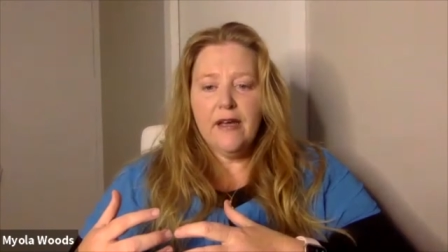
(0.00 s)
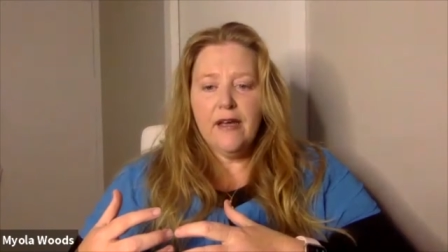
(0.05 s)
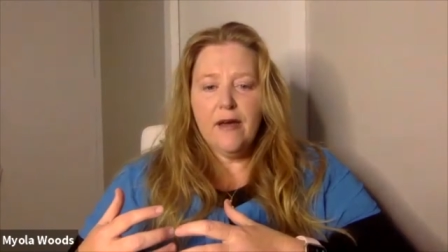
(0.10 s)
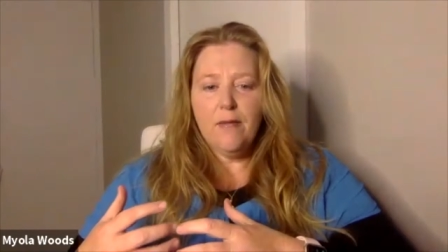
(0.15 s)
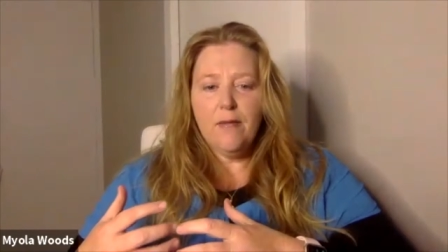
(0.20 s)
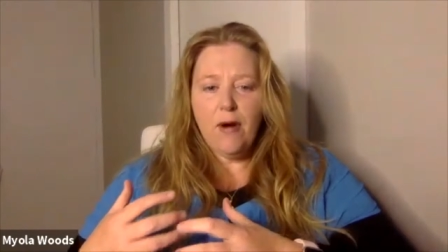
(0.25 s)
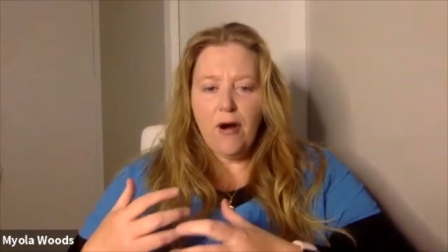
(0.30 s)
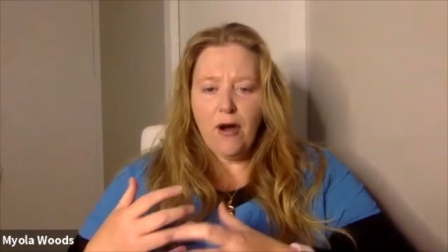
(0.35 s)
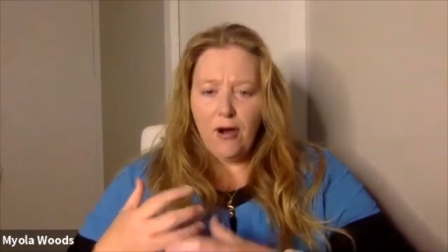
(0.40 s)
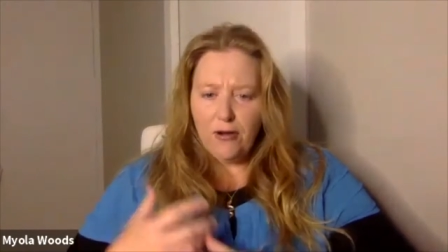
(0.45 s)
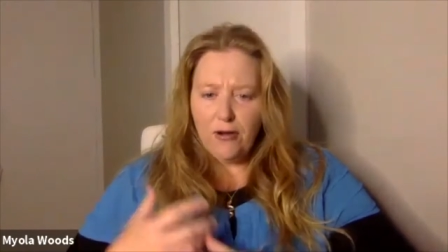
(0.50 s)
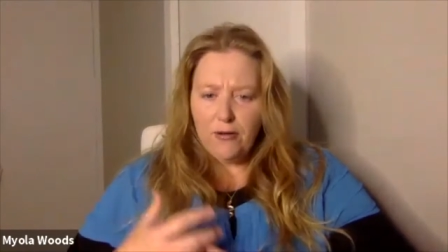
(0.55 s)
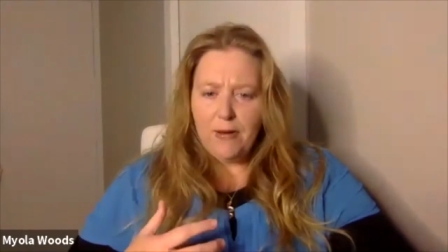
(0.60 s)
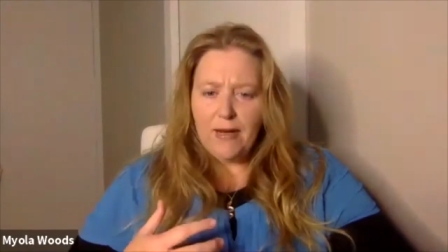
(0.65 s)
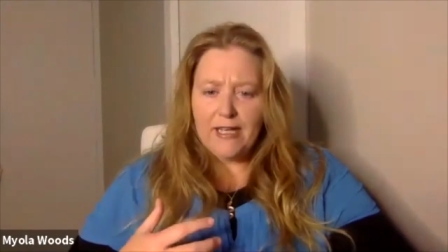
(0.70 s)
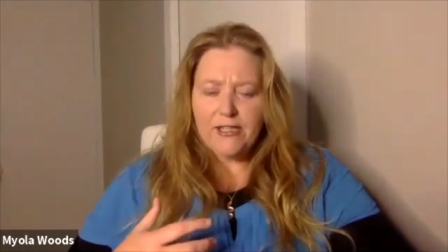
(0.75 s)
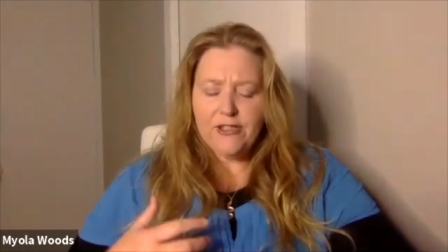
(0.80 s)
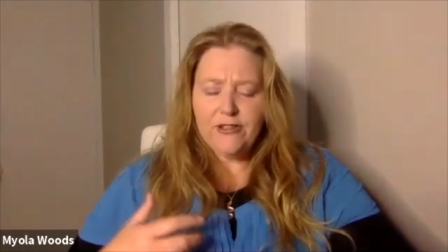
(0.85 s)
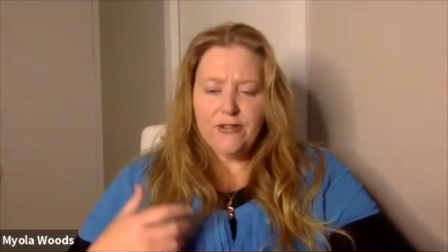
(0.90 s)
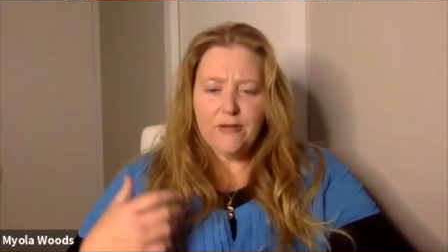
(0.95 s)
my own
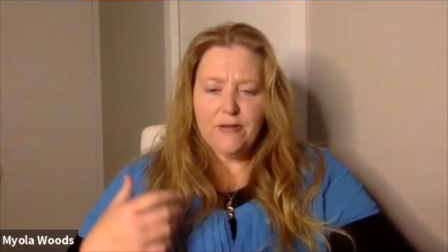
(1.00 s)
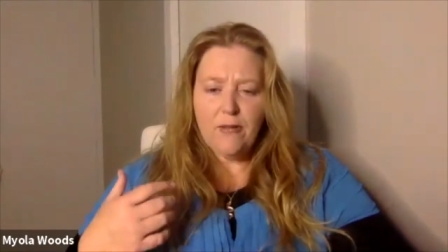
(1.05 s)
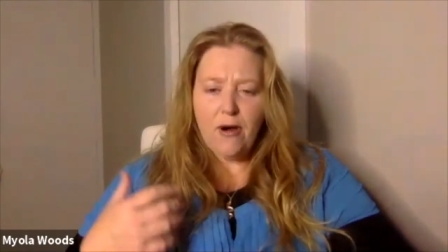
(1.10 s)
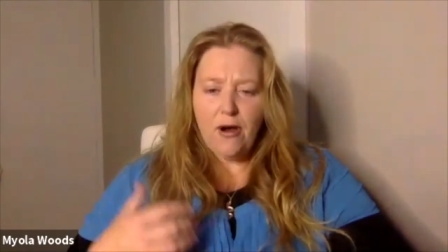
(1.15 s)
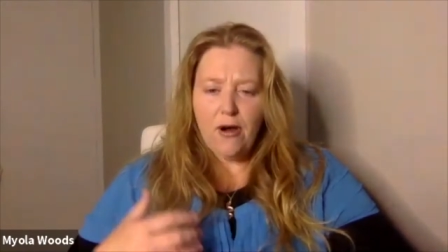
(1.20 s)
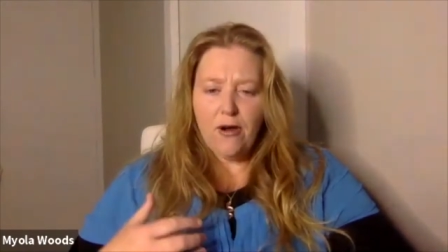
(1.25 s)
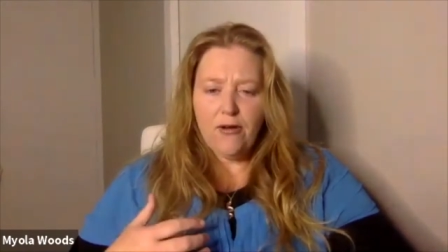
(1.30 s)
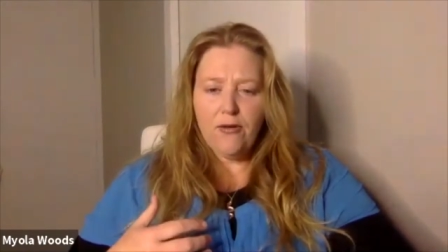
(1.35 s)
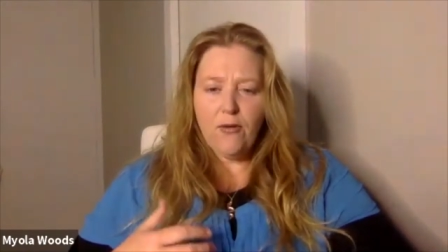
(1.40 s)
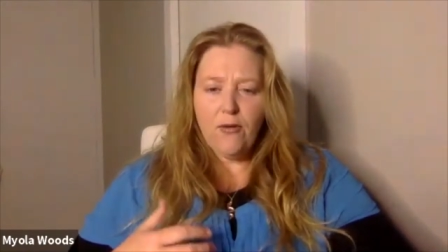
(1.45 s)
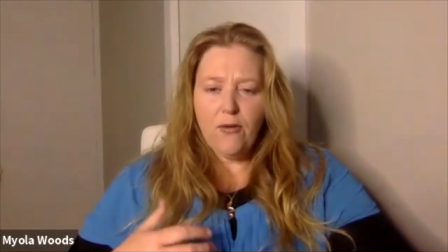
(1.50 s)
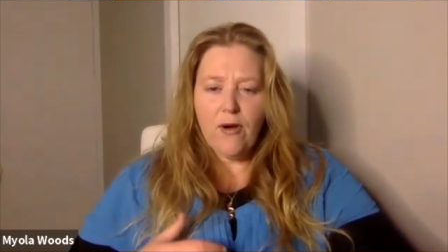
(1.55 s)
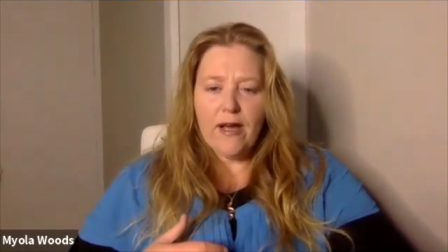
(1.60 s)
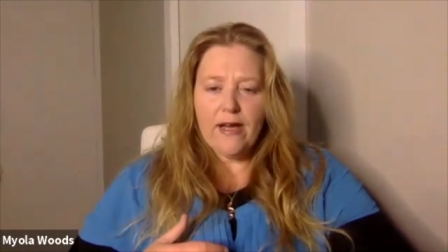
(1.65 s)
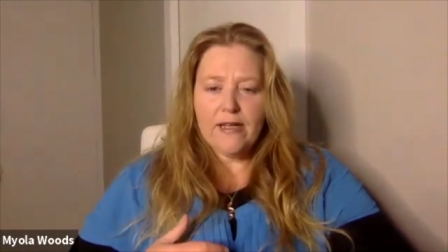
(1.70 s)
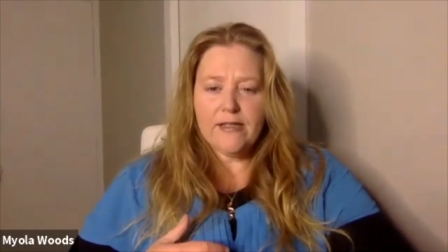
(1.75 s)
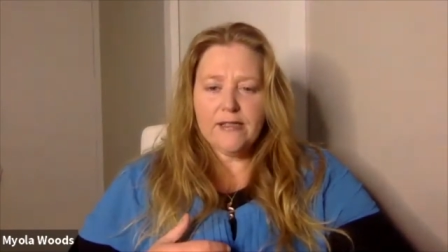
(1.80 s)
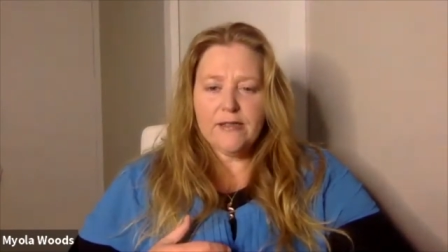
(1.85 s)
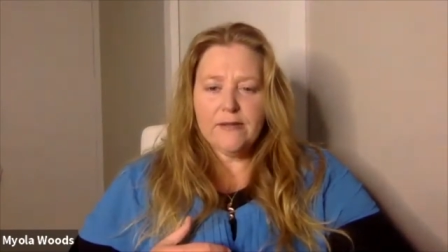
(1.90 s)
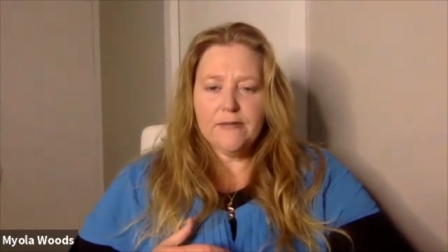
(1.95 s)
pleasure and my own
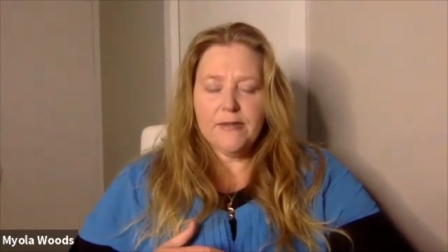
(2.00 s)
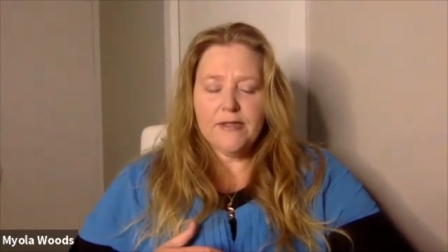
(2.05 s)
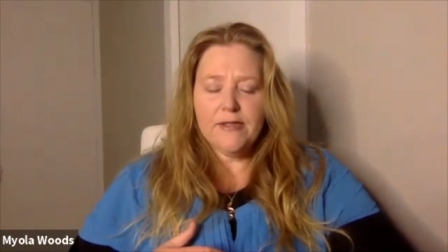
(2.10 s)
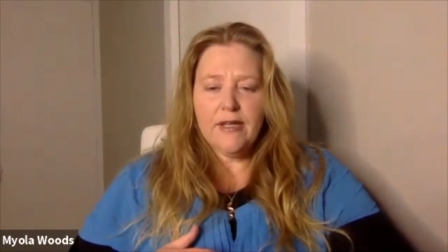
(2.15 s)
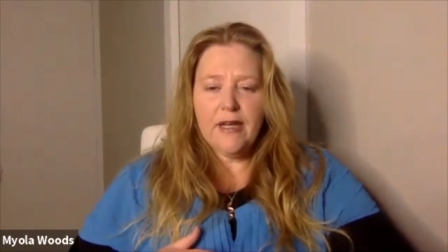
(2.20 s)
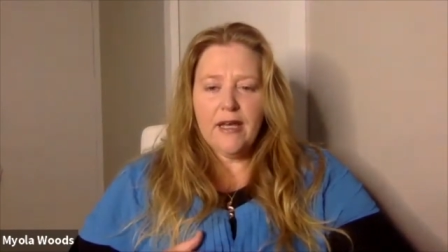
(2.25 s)
orgasms.